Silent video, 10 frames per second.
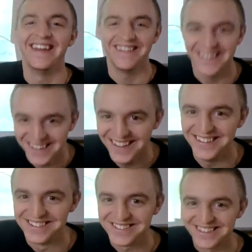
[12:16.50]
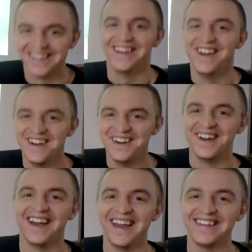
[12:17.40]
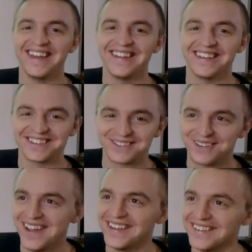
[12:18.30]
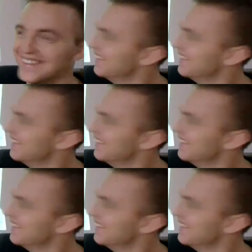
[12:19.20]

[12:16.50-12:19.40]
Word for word: there it is. Hey, that looks great.